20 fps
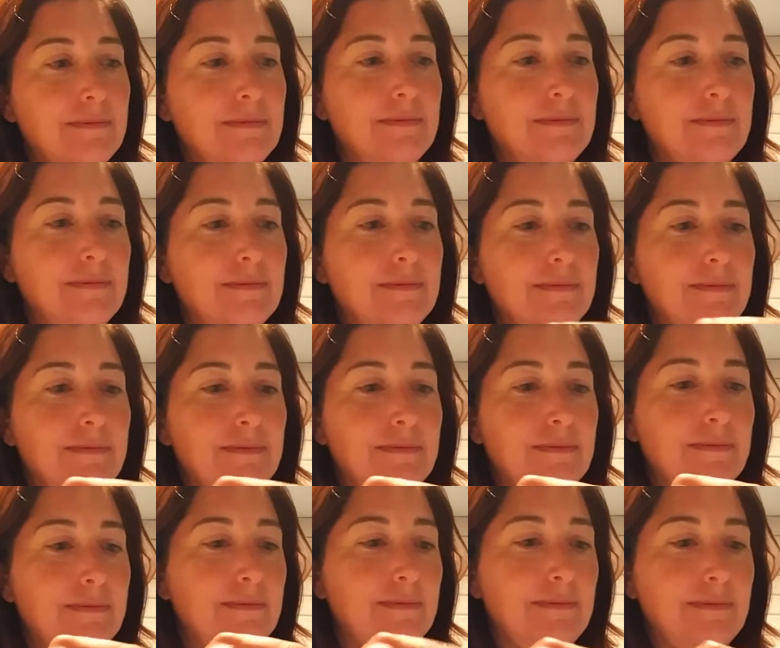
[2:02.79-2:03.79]

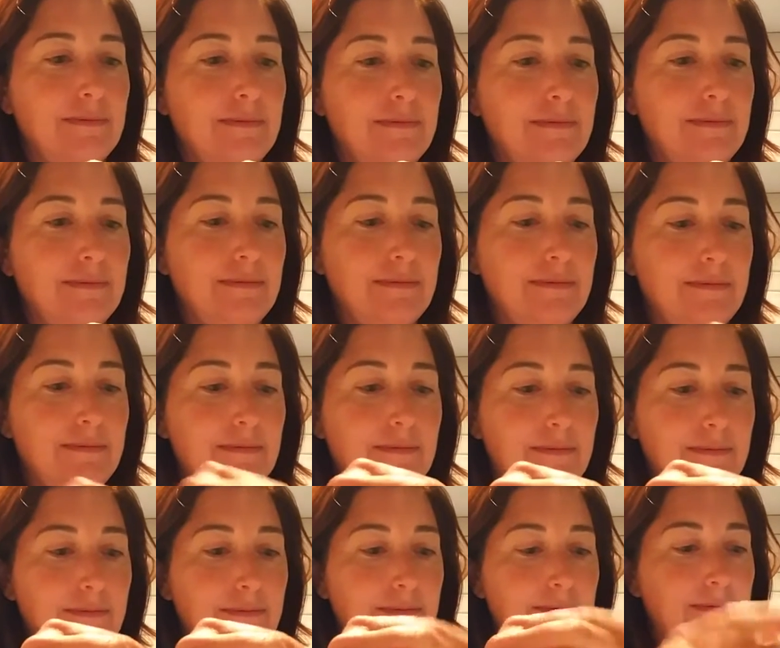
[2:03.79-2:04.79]

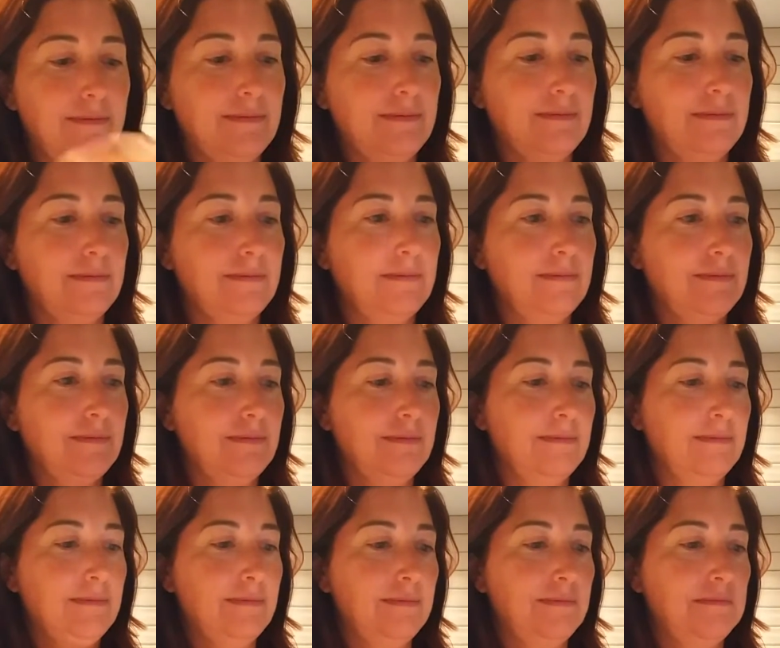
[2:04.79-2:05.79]

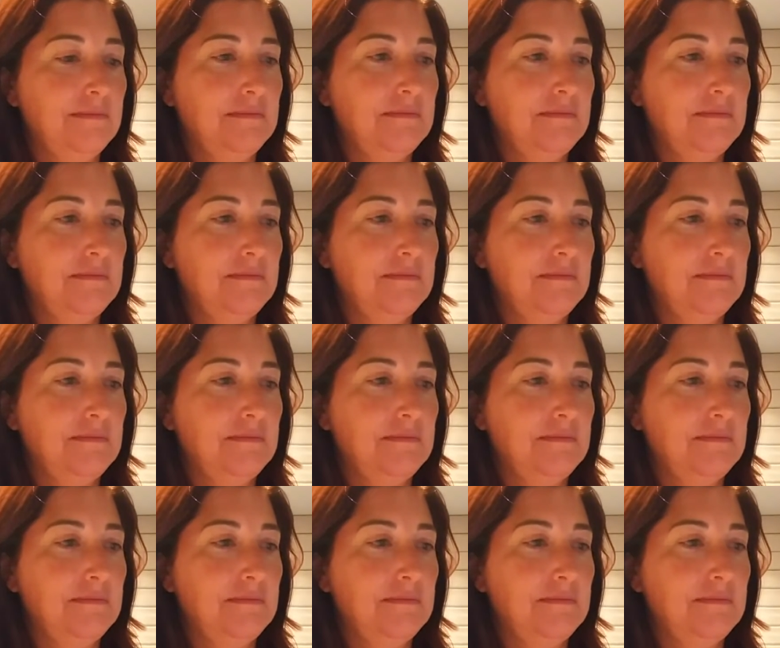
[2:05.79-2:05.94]
Nothing is said.